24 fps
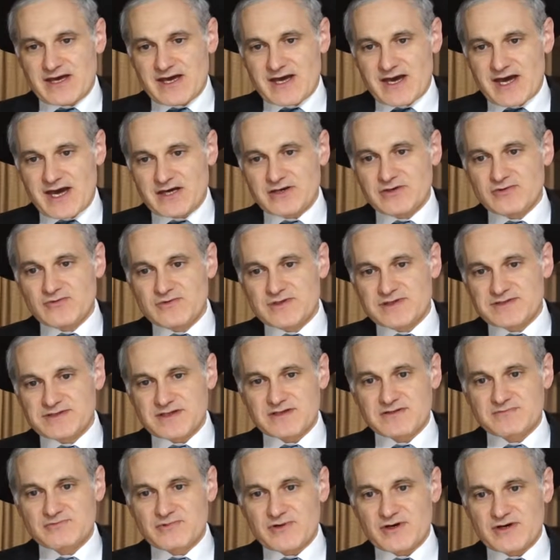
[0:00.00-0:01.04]
How do we say
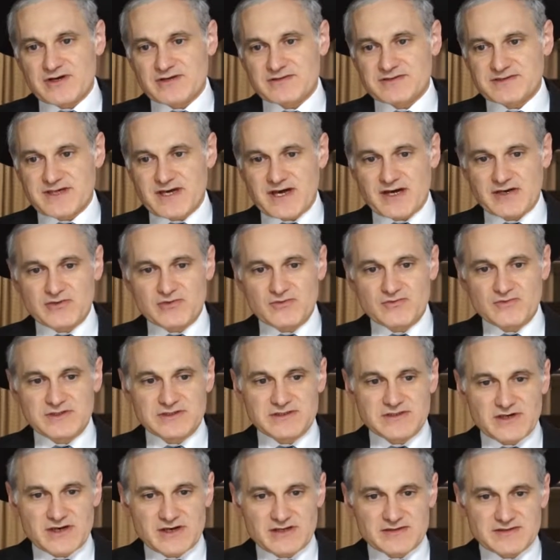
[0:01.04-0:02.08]
the brachas? How do
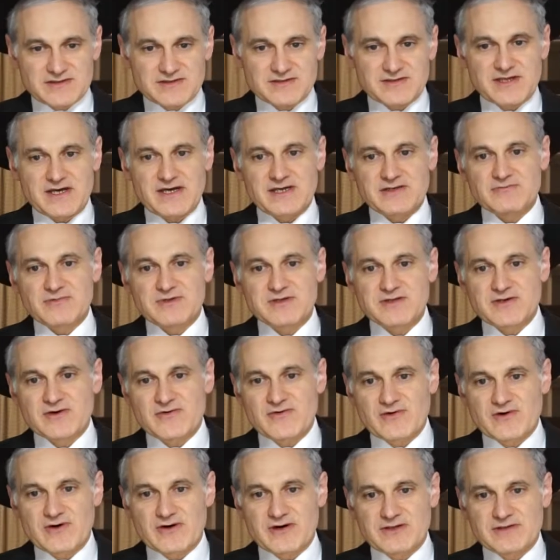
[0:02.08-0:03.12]
we understand what's
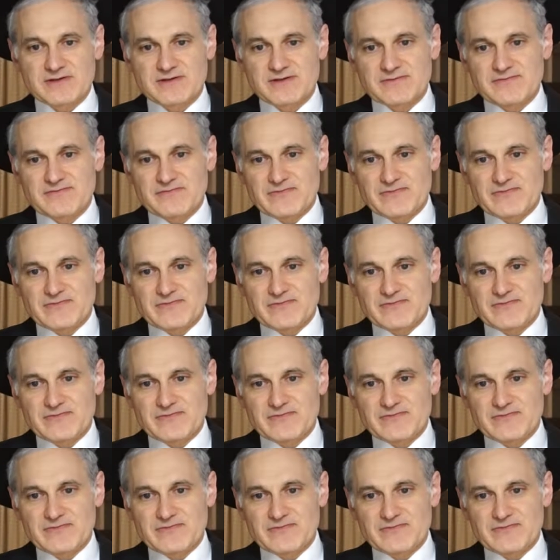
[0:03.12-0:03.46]
going on?